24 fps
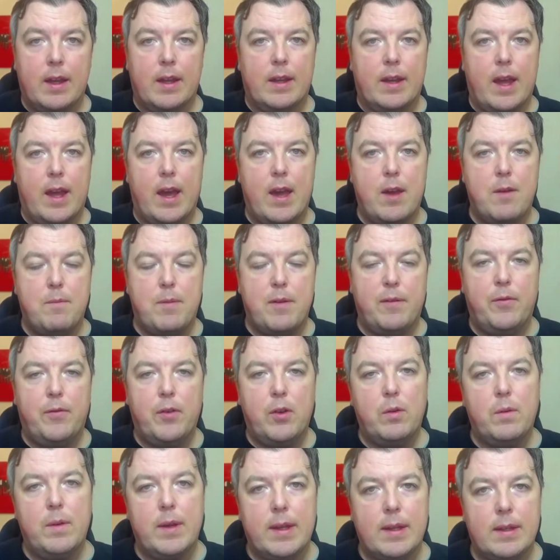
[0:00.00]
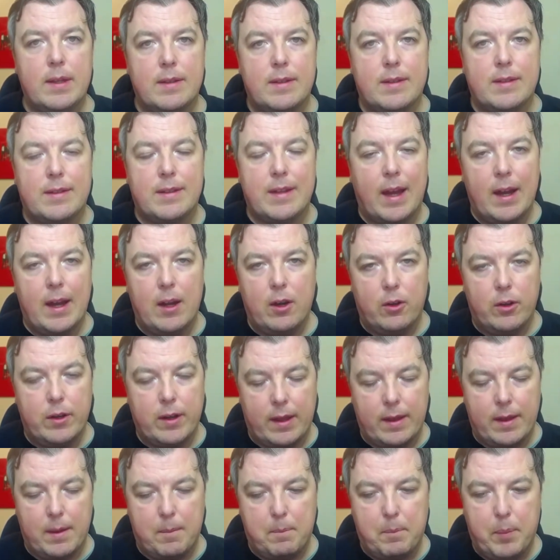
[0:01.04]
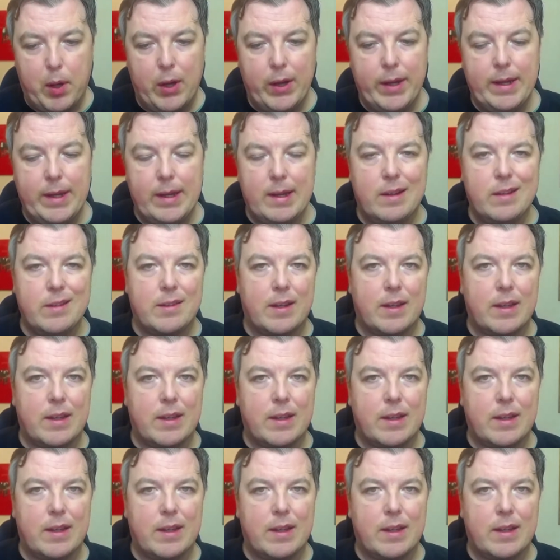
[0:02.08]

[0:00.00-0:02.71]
Now before we start on the pointers,